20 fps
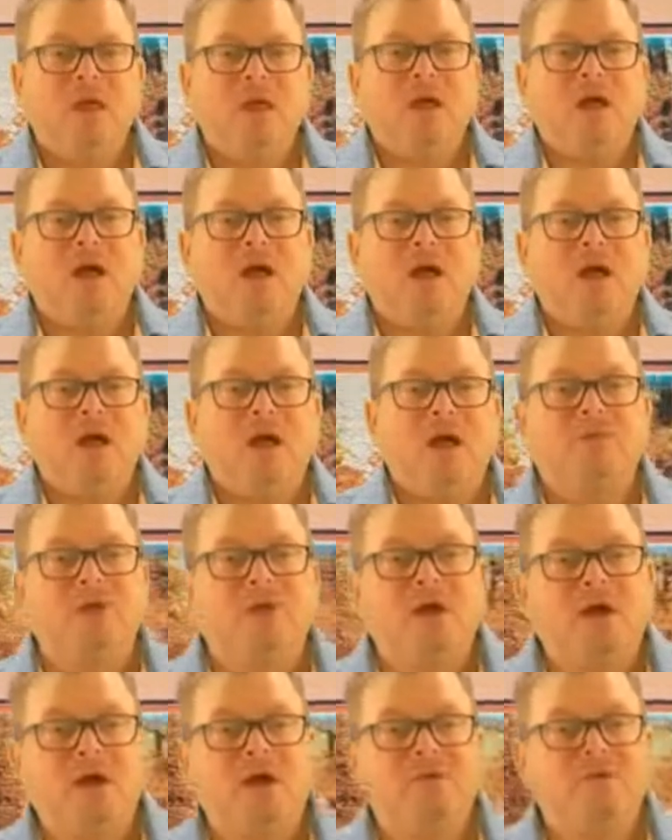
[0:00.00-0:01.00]
of
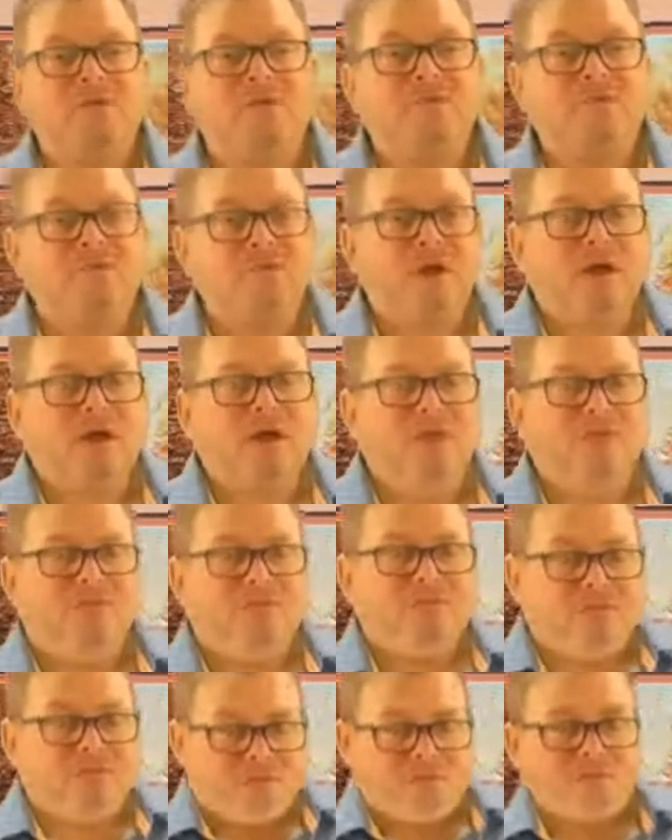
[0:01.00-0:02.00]

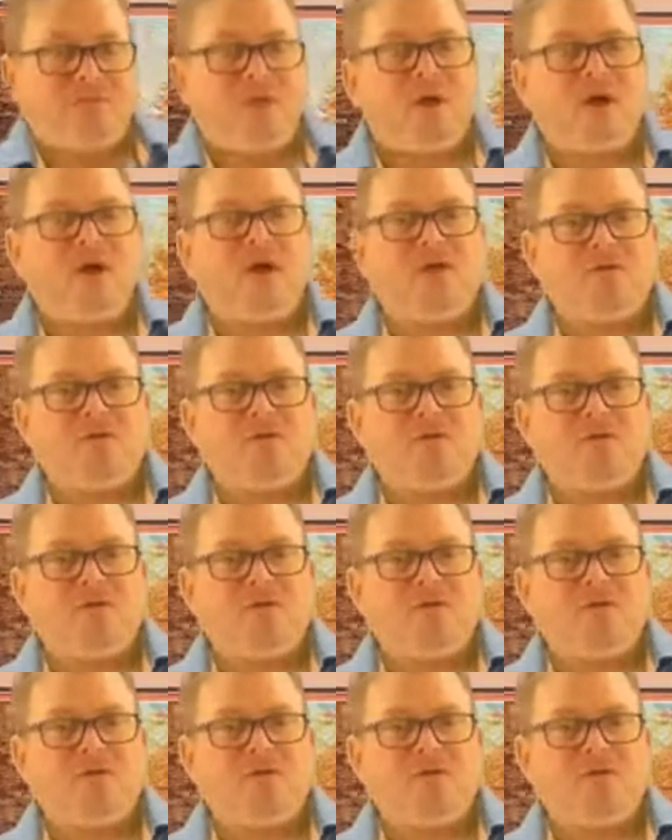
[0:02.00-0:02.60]
the supplier, of you,